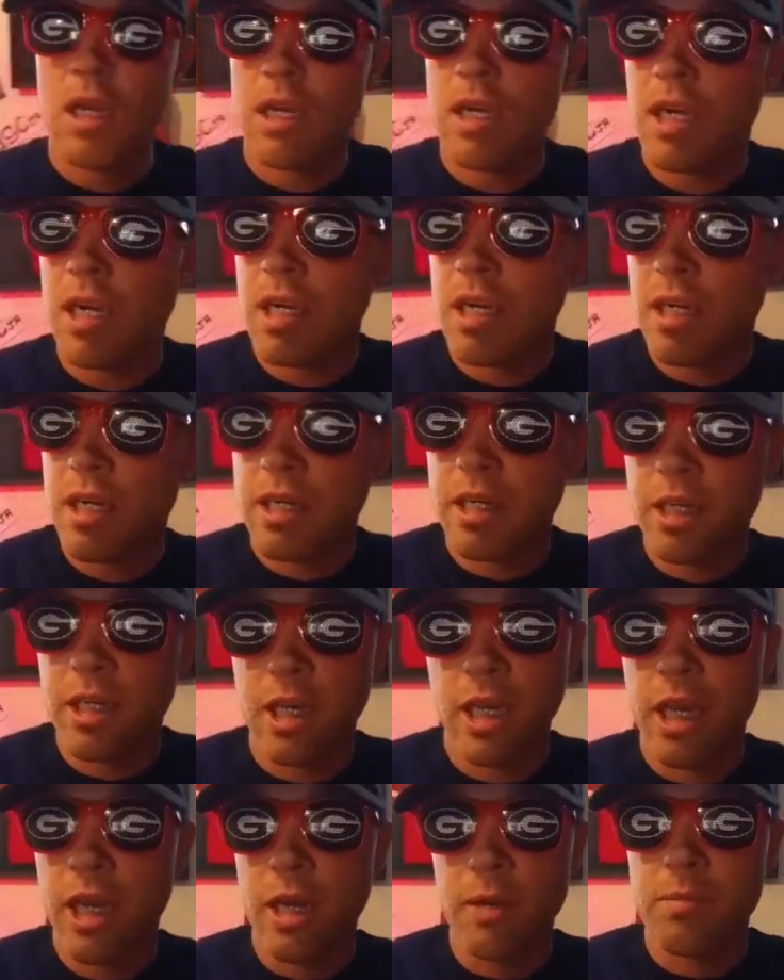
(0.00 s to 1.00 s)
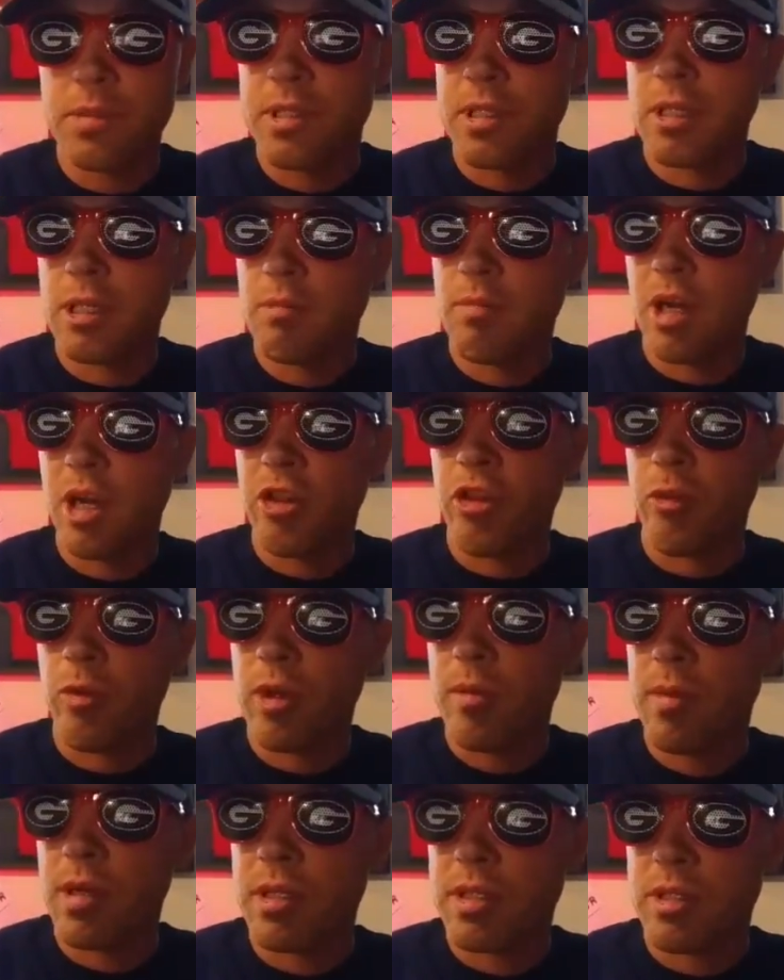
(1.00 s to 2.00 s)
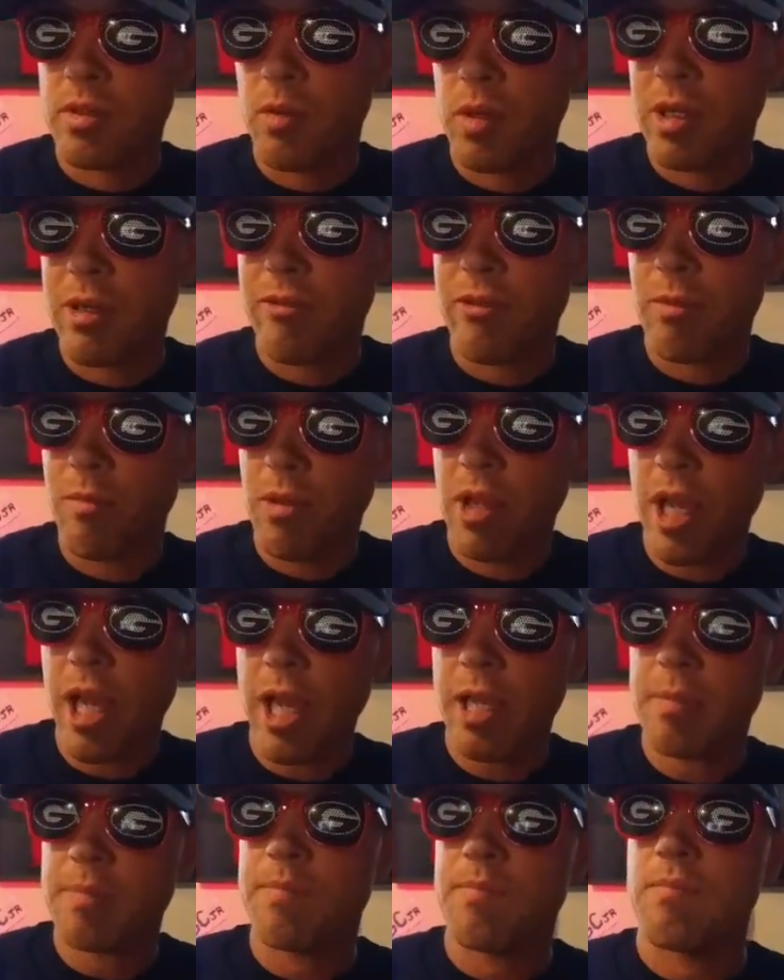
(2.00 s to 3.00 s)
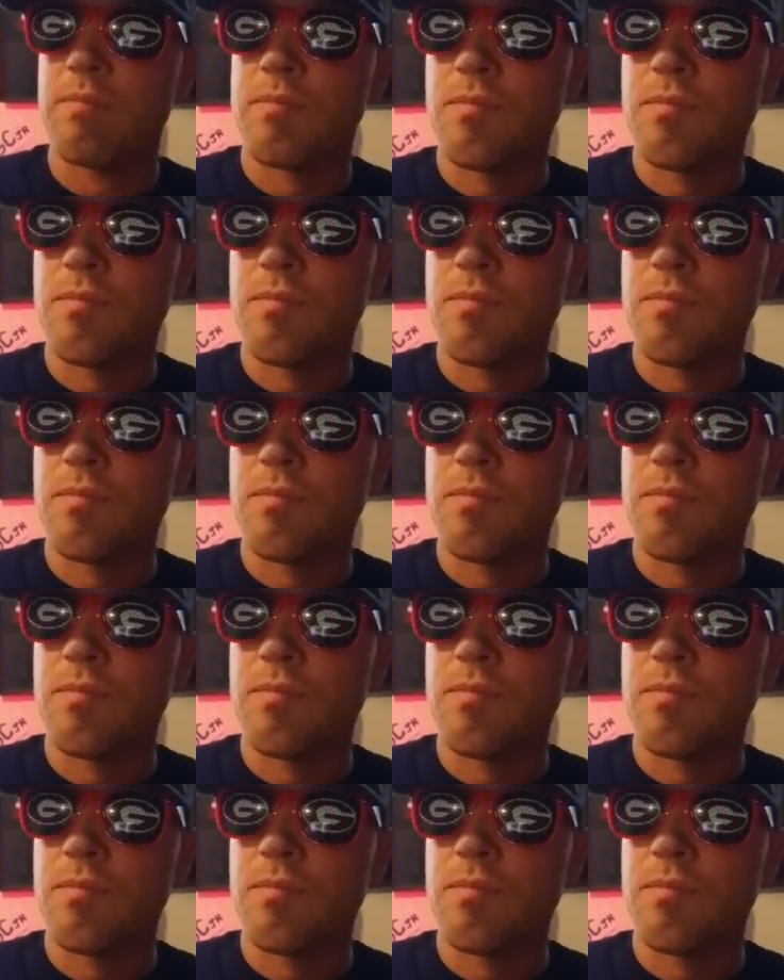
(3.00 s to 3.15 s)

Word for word: Yeah, I'm still about 3 months away from that,